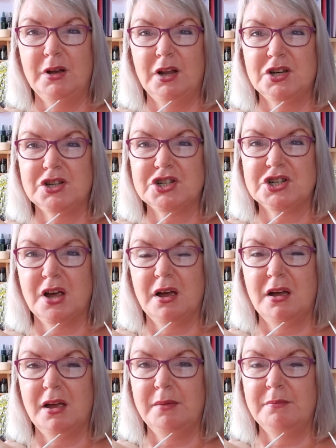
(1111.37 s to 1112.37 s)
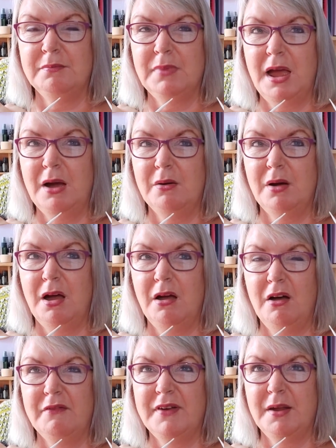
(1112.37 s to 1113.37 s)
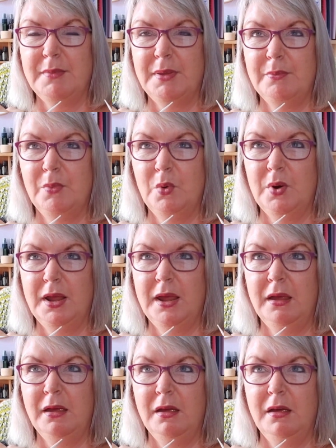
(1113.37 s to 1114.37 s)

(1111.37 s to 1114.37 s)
lunchtime, out half an hour mid morning,